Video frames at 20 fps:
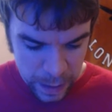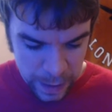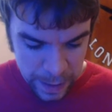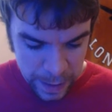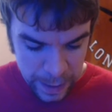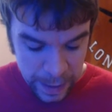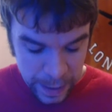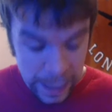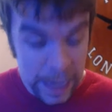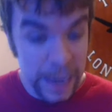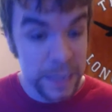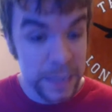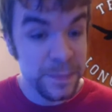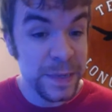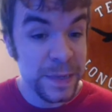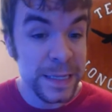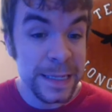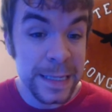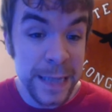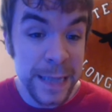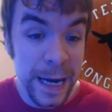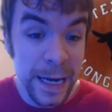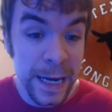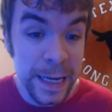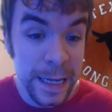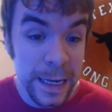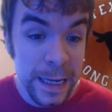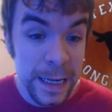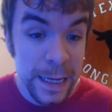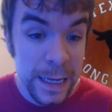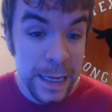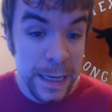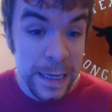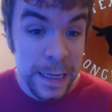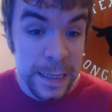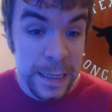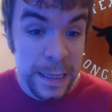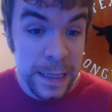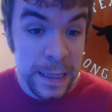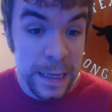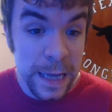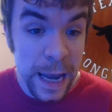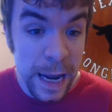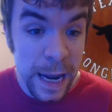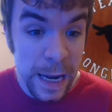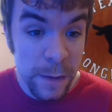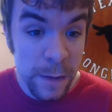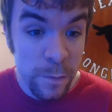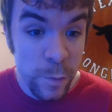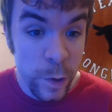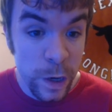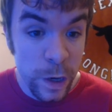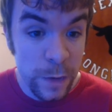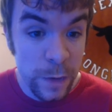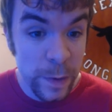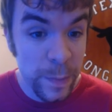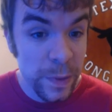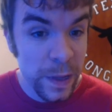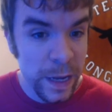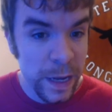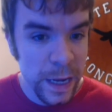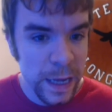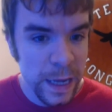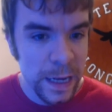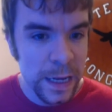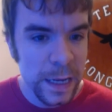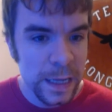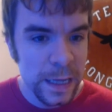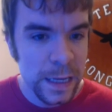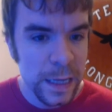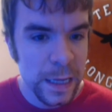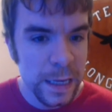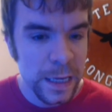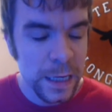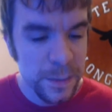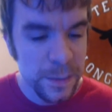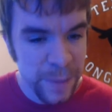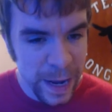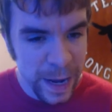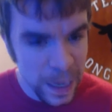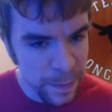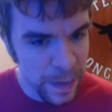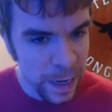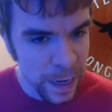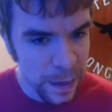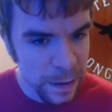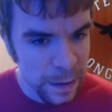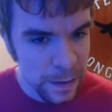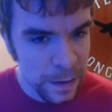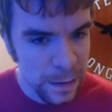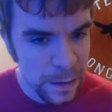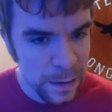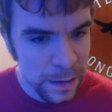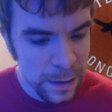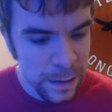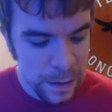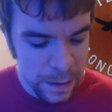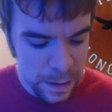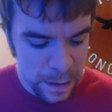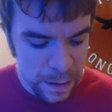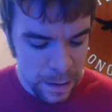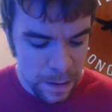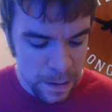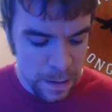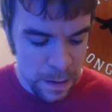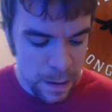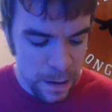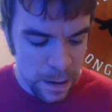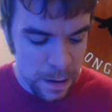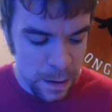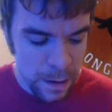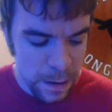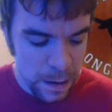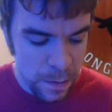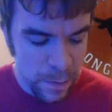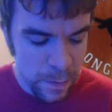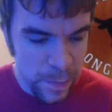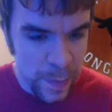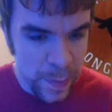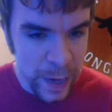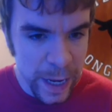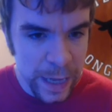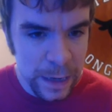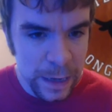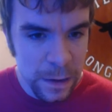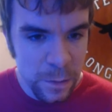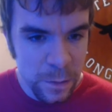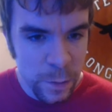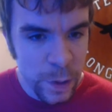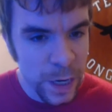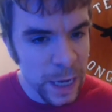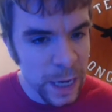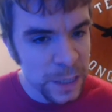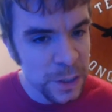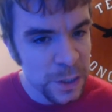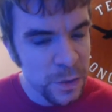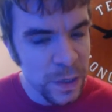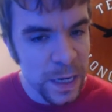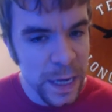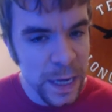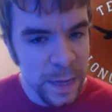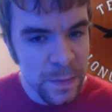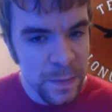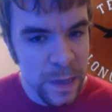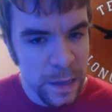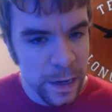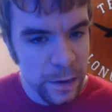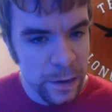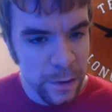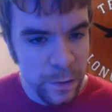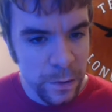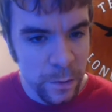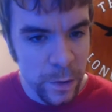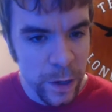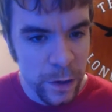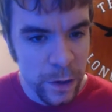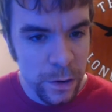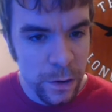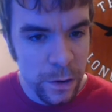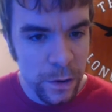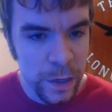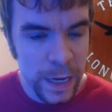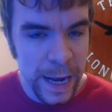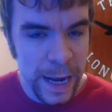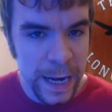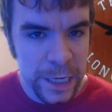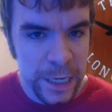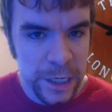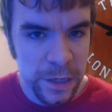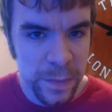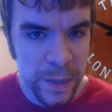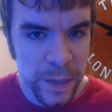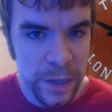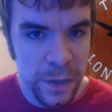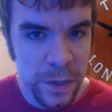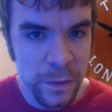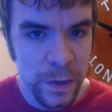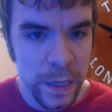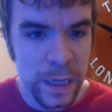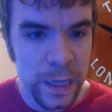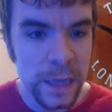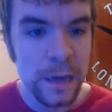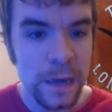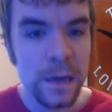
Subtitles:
it has been decided that the game we're going to be playing is Pac-Man. But we're not doing an emulator. We are going to actually be doing it